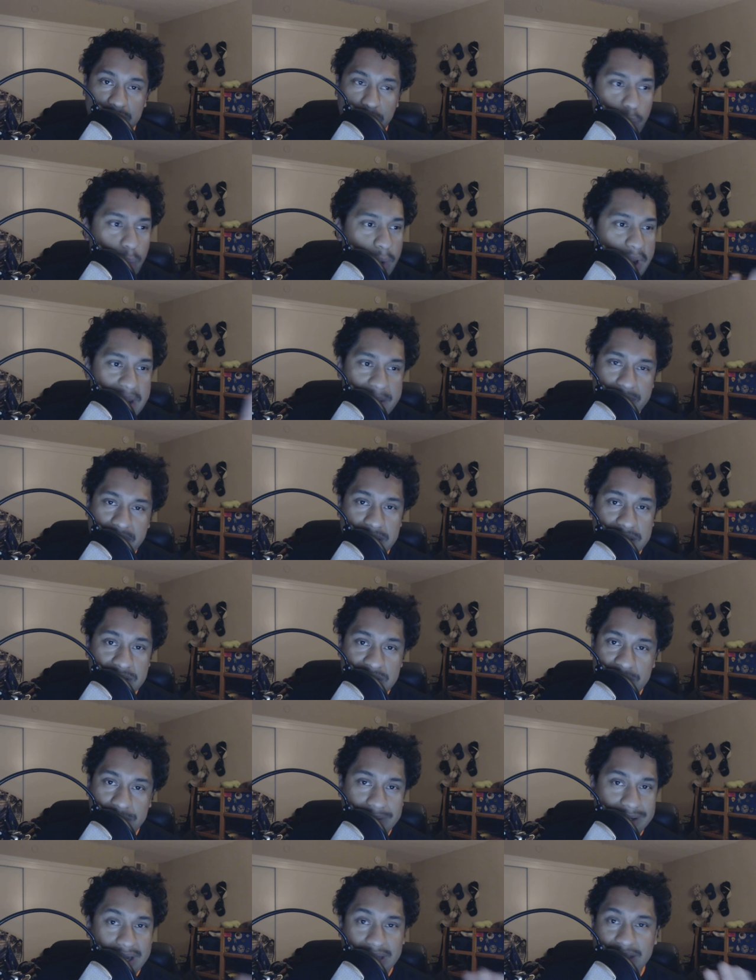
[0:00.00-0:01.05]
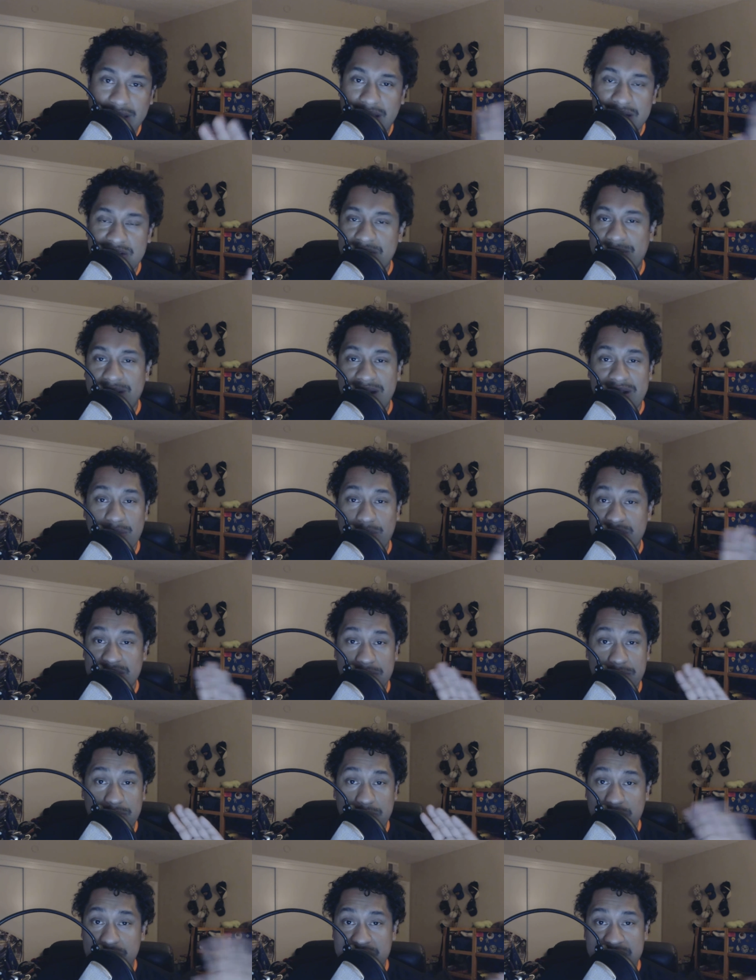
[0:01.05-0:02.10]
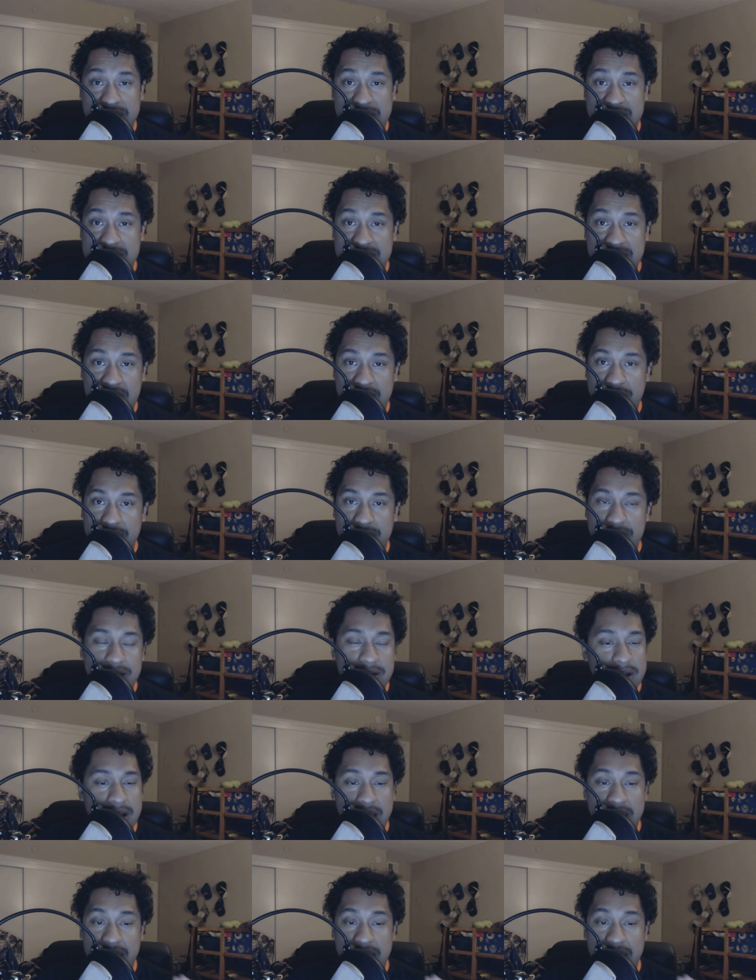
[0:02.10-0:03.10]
Way better than Chip Kelly. I thought Chip Kelly was a bullshit-ass hire.